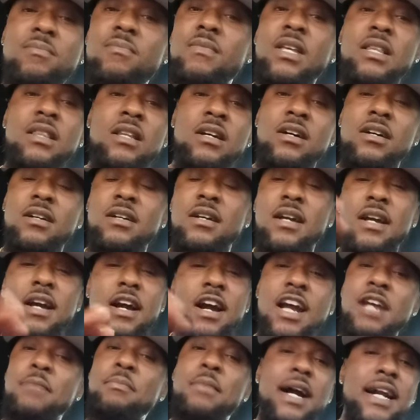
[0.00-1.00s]
look,
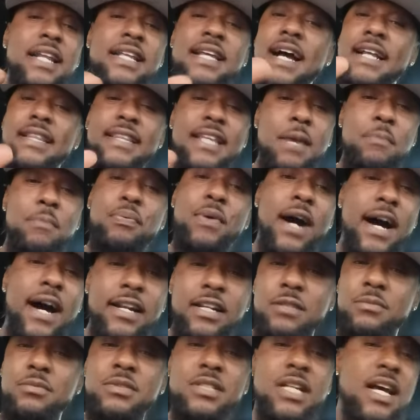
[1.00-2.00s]
everybody got their
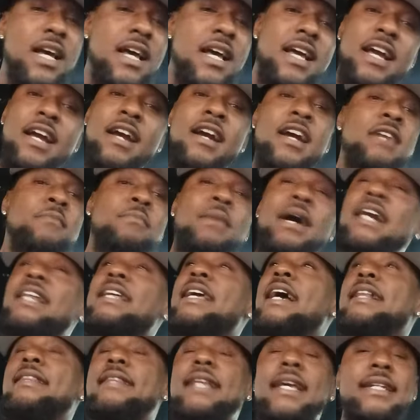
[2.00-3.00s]
problems. Everybody
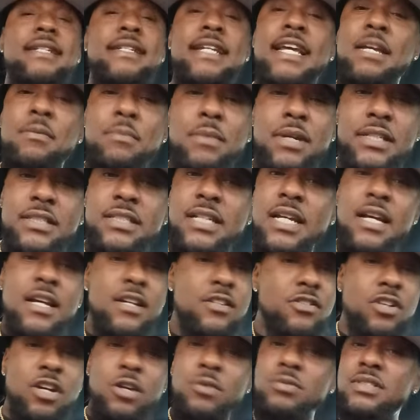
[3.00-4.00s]
got their demons.
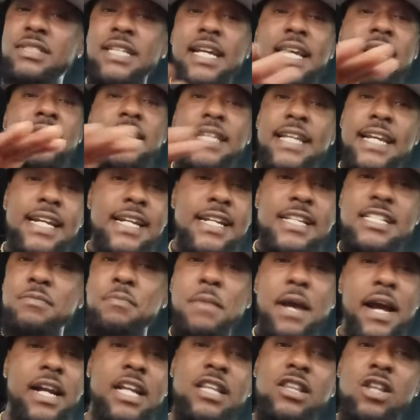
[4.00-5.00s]
You know what I'm saying? Leave this
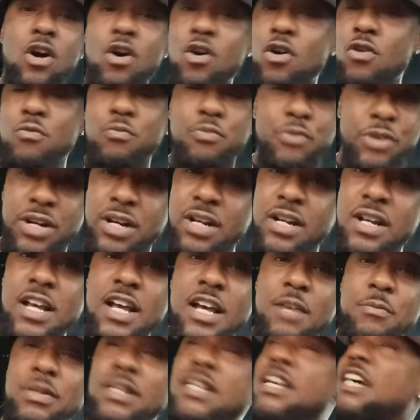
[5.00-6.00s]
man alone, bruh.
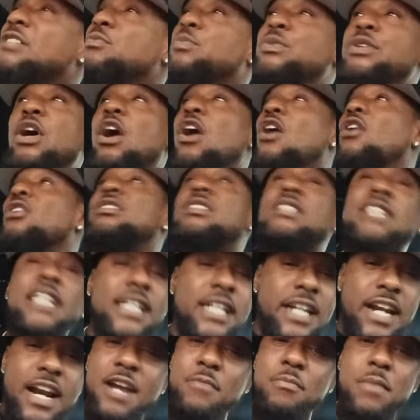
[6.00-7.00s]
Because we all see
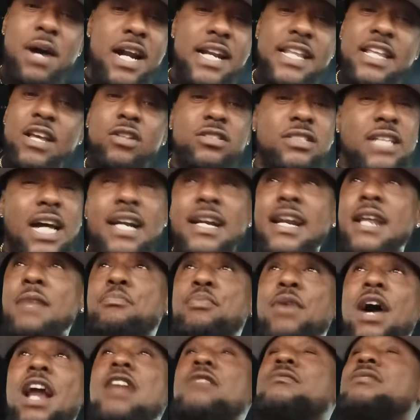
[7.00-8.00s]
that everybody else got their
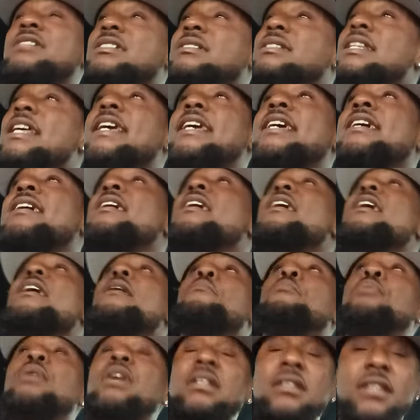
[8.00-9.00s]
problems. This nigga
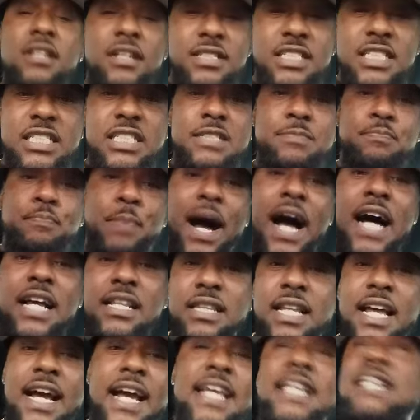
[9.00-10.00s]
put the
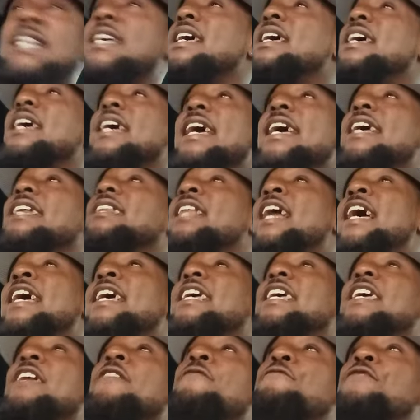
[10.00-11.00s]
spotlight and, like,
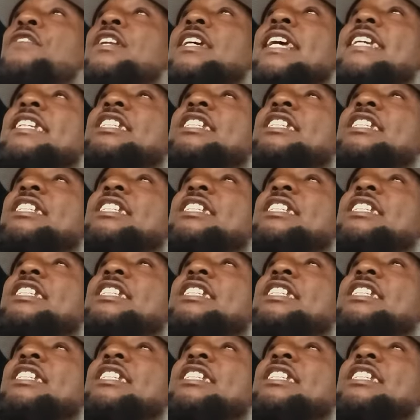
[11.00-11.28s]
he